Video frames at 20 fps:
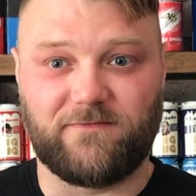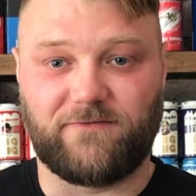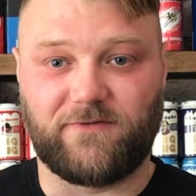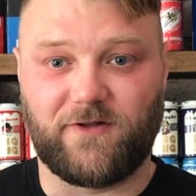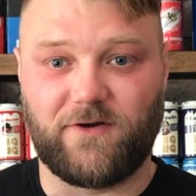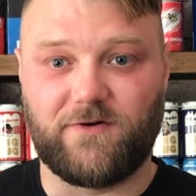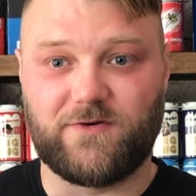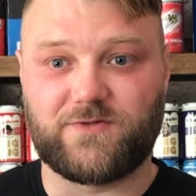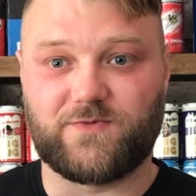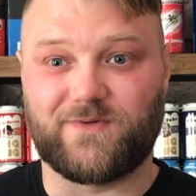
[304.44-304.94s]

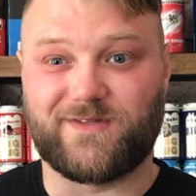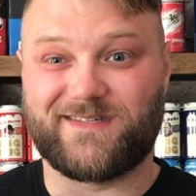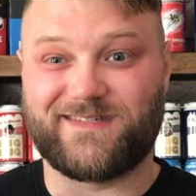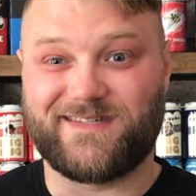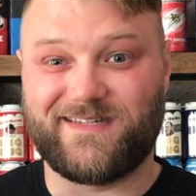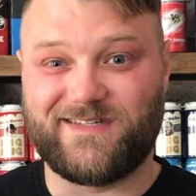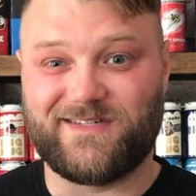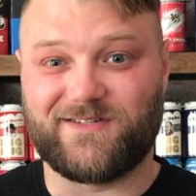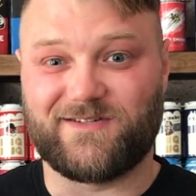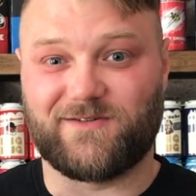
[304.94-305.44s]
flows with
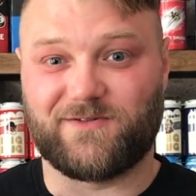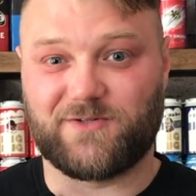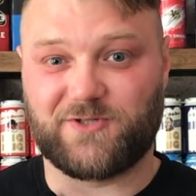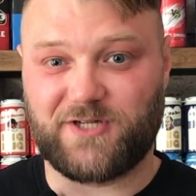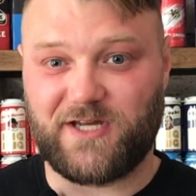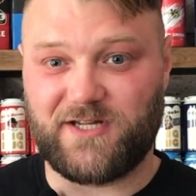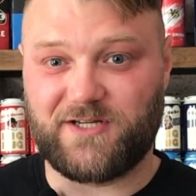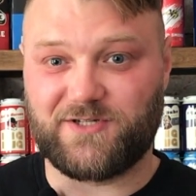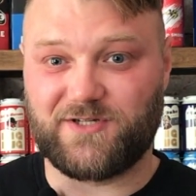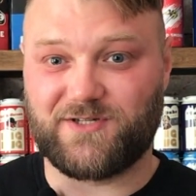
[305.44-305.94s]
seasonal
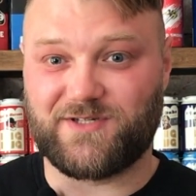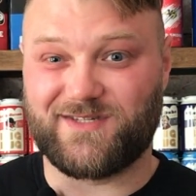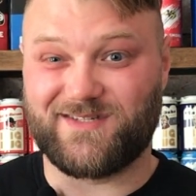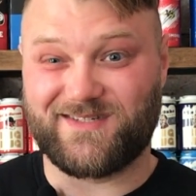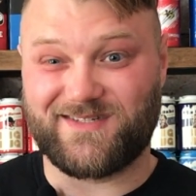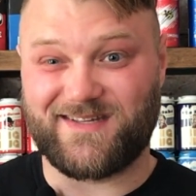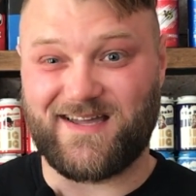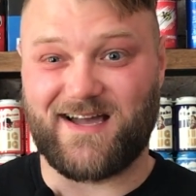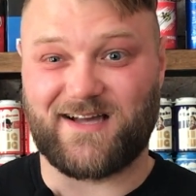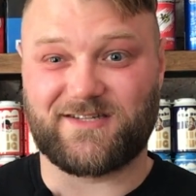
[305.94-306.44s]
changes and
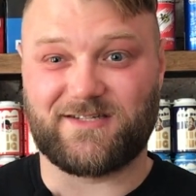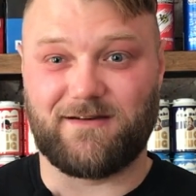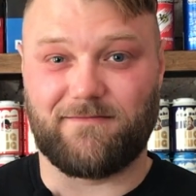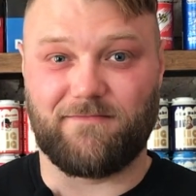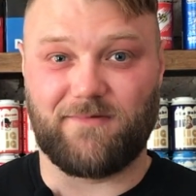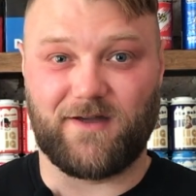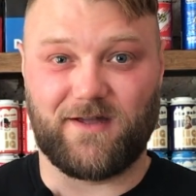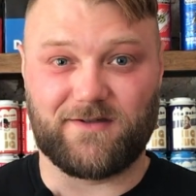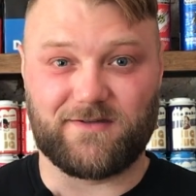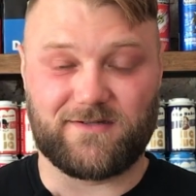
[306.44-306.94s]
stacks up
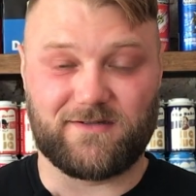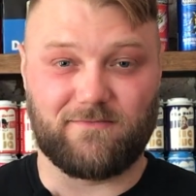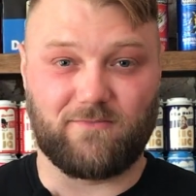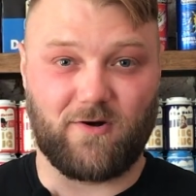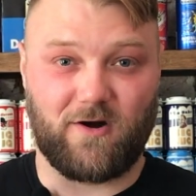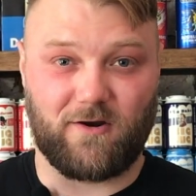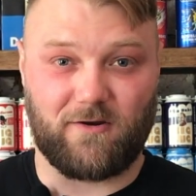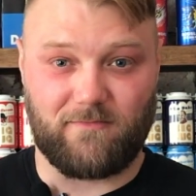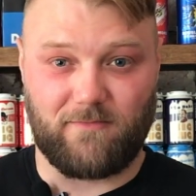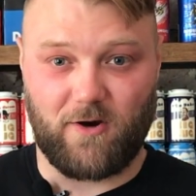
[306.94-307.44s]
against the
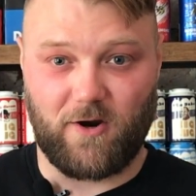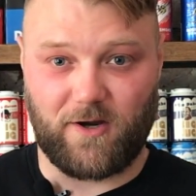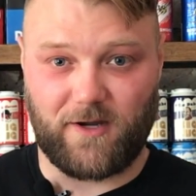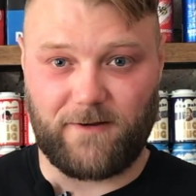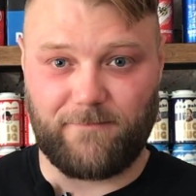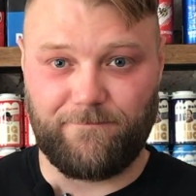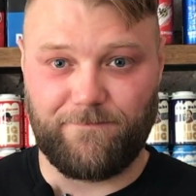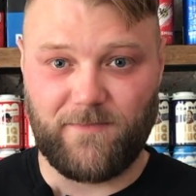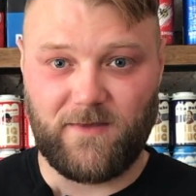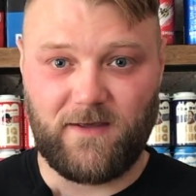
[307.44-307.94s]
broader market.
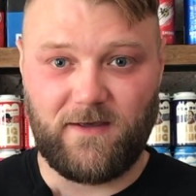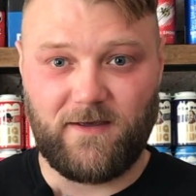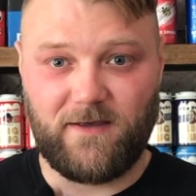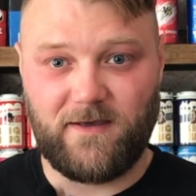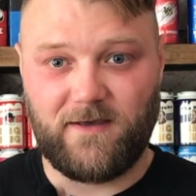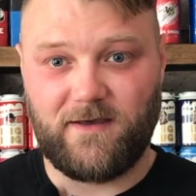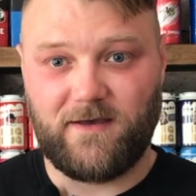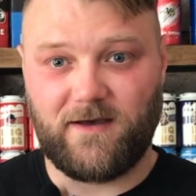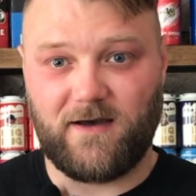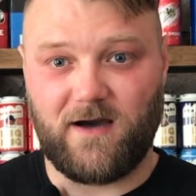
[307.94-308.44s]

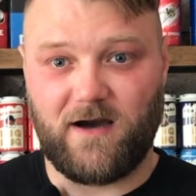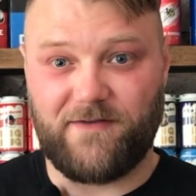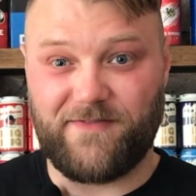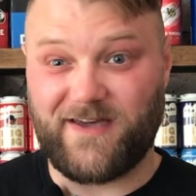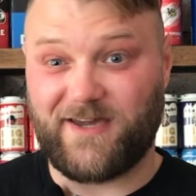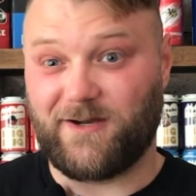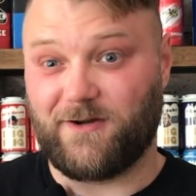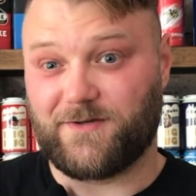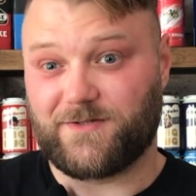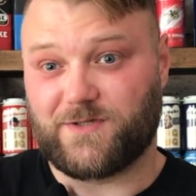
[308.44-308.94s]
They
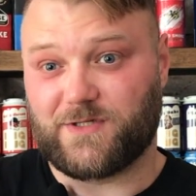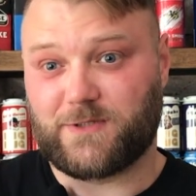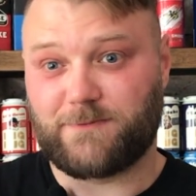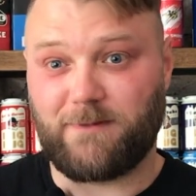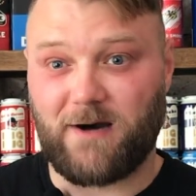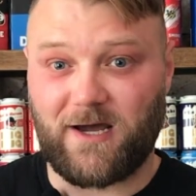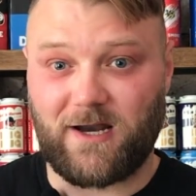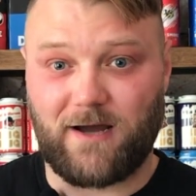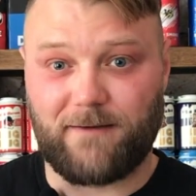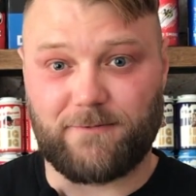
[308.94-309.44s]
can also
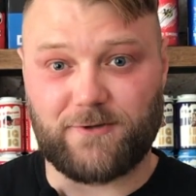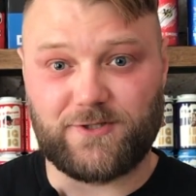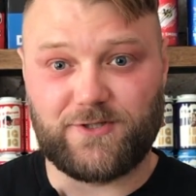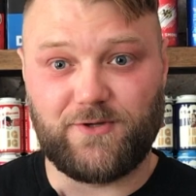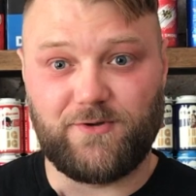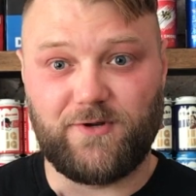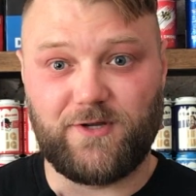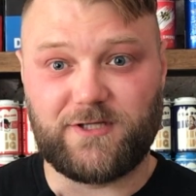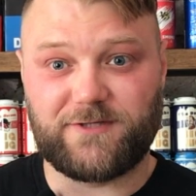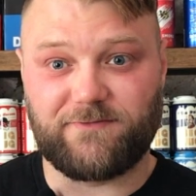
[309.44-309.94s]
spot
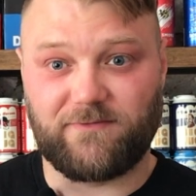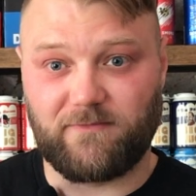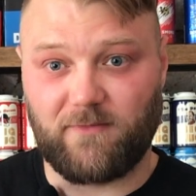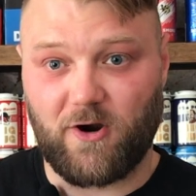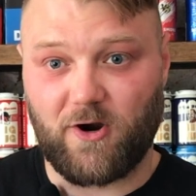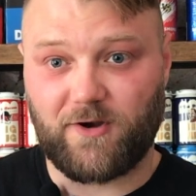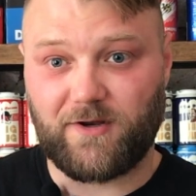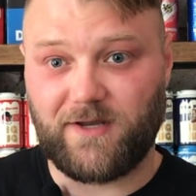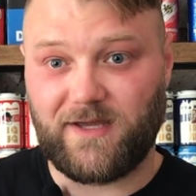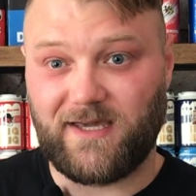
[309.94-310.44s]
opportunities for
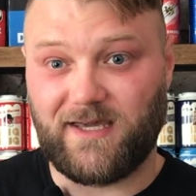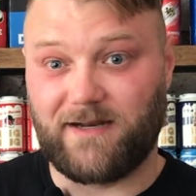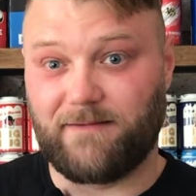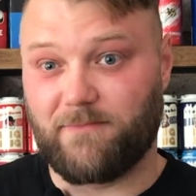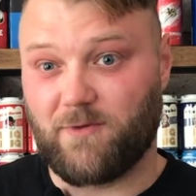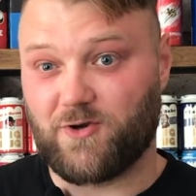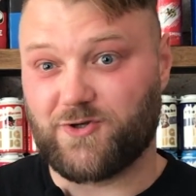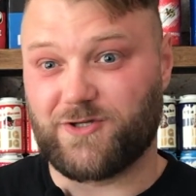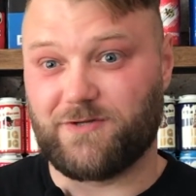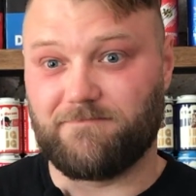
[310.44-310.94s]
marketing in
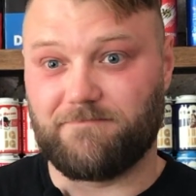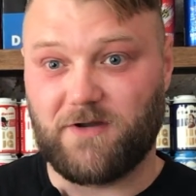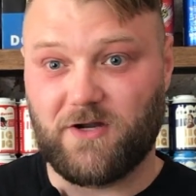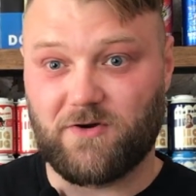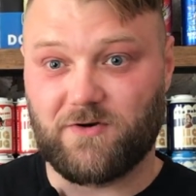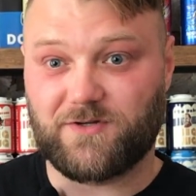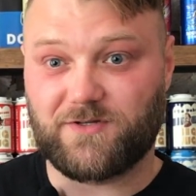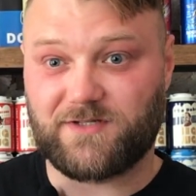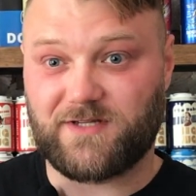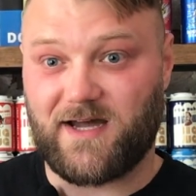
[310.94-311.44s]
emergent
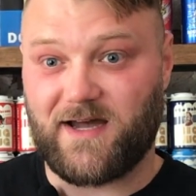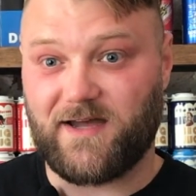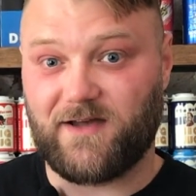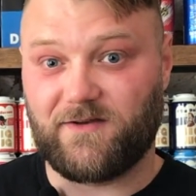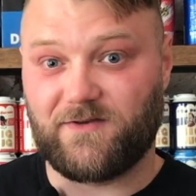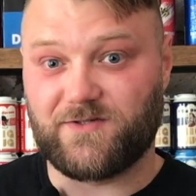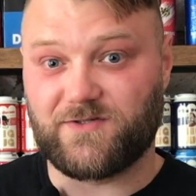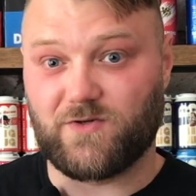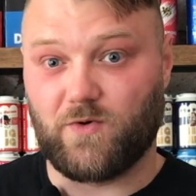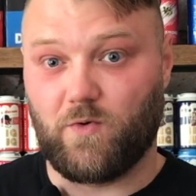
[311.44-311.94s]
beer
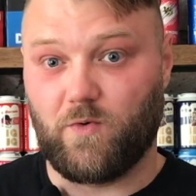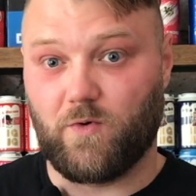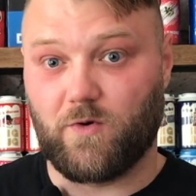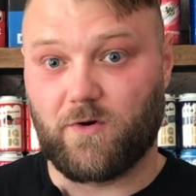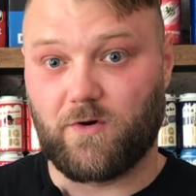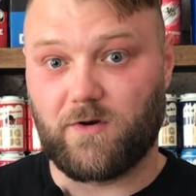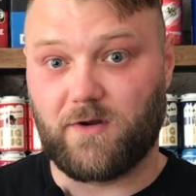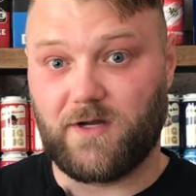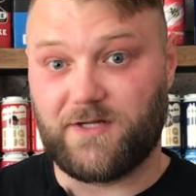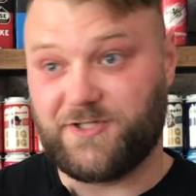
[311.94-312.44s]
styles
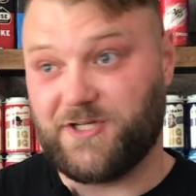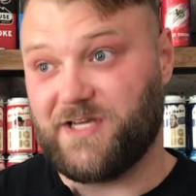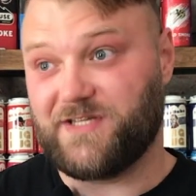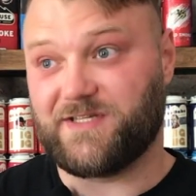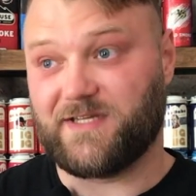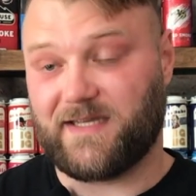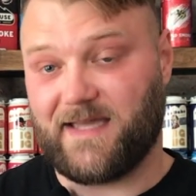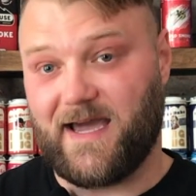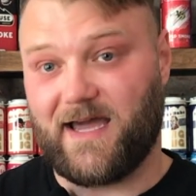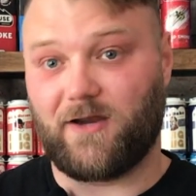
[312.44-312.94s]
or
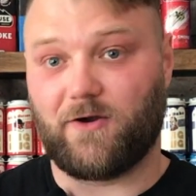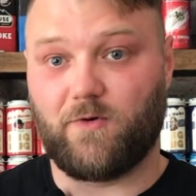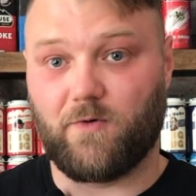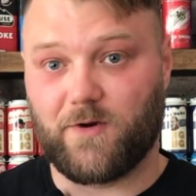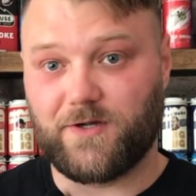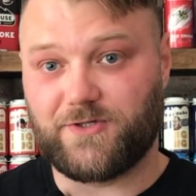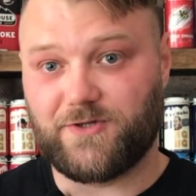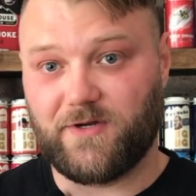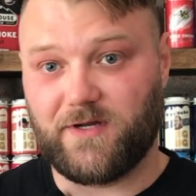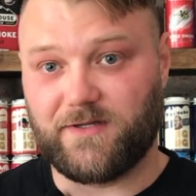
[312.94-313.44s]
adjacent category
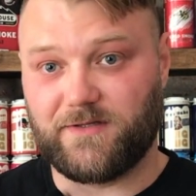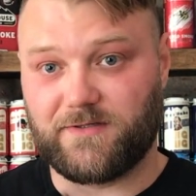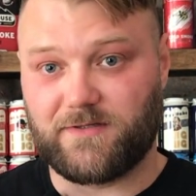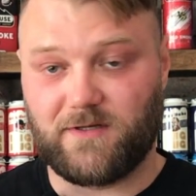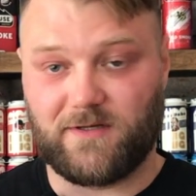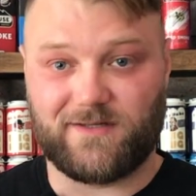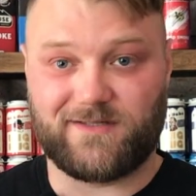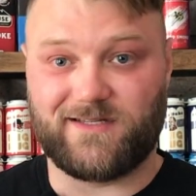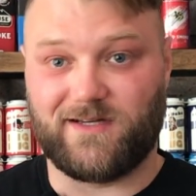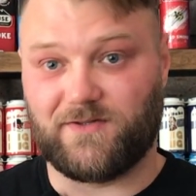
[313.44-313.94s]
trends,
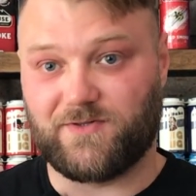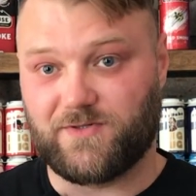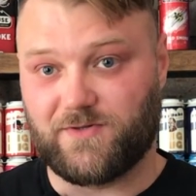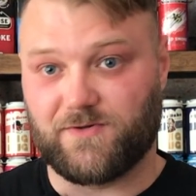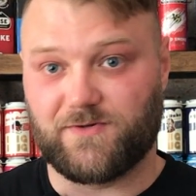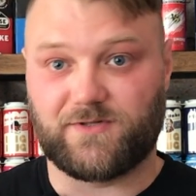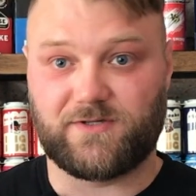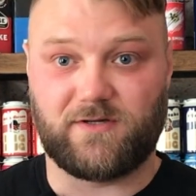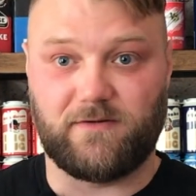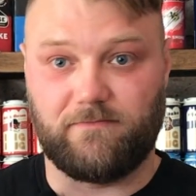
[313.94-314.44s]

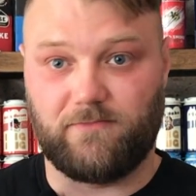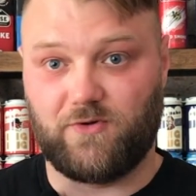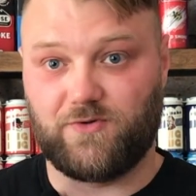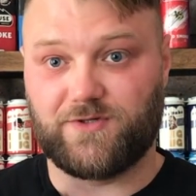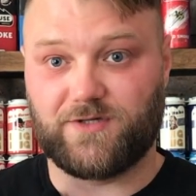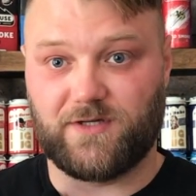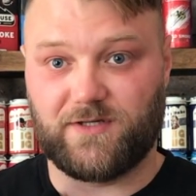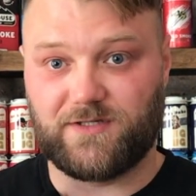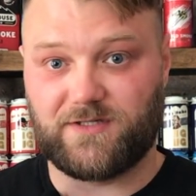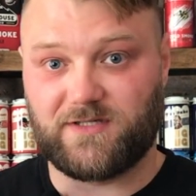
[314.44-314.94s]
seltzers,
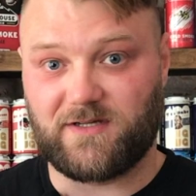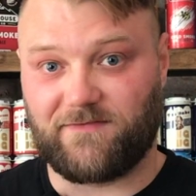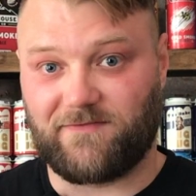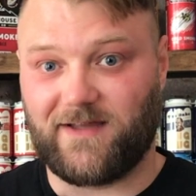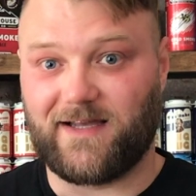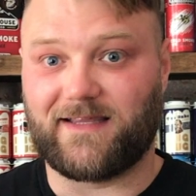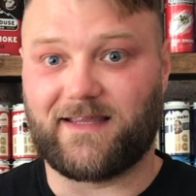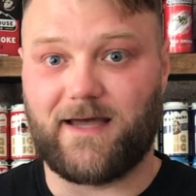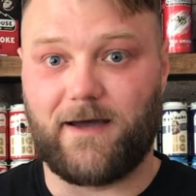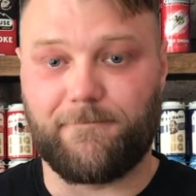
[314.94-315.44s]
kombucha, stuff
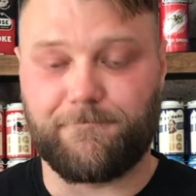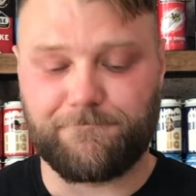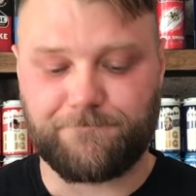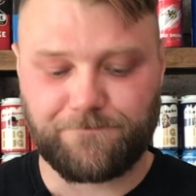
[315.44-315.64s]
like that,